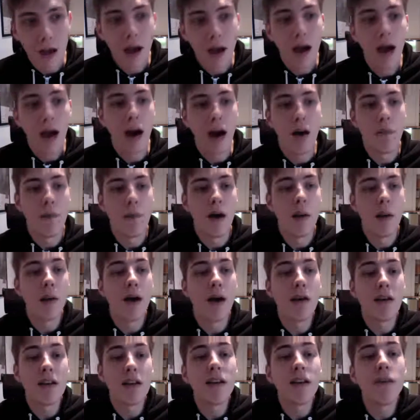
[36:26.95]

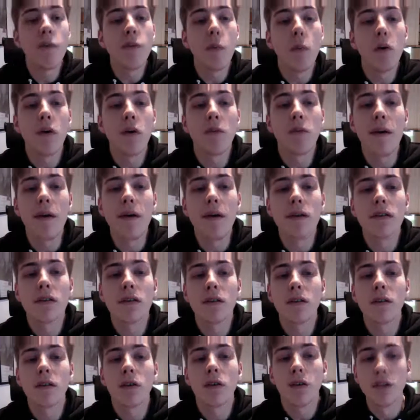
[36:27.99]
Apparently, Liverpool have made
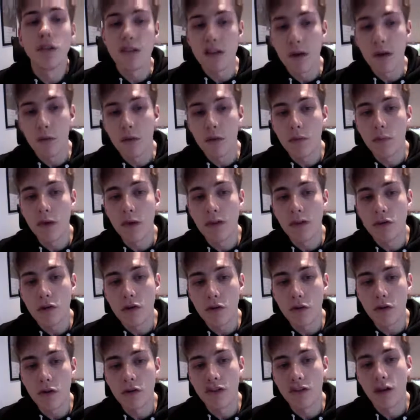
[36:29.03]
contact with Pedro
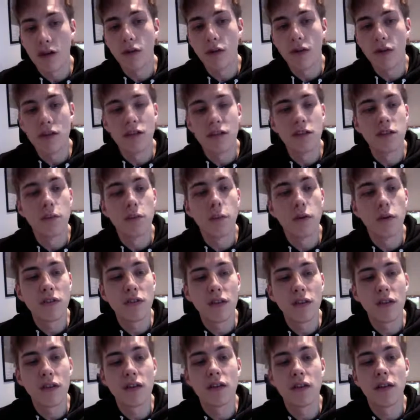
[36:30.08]
Gonçalves at Sporting
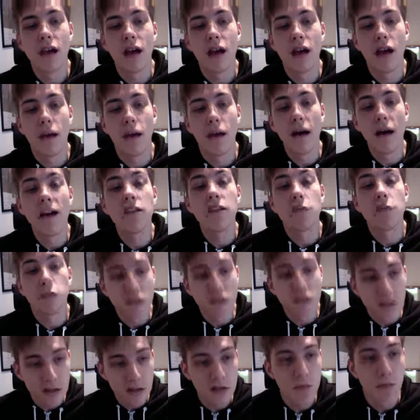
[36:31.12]

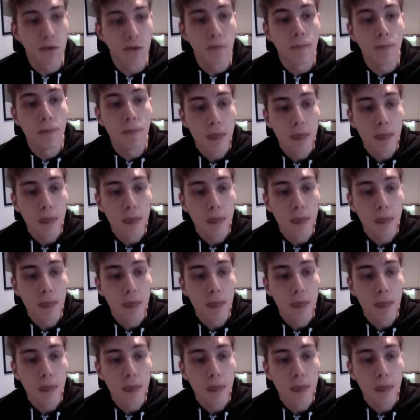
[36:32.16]
Lisbon.